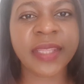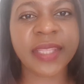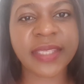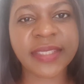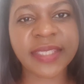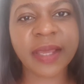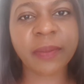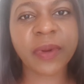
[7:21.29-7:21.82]

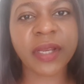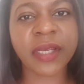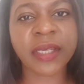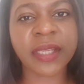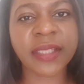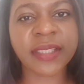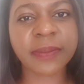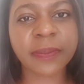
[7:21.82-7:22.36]
there's
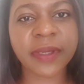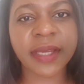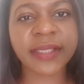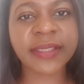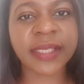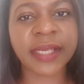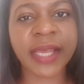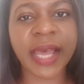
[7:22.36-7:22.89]
someone
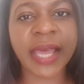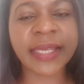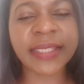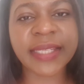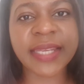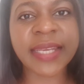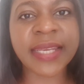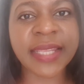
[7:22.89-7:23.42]
inspecting
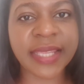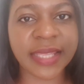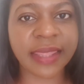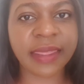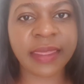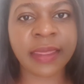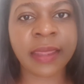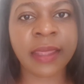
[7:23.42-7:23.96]

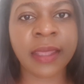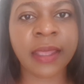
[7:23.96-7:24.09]
underneath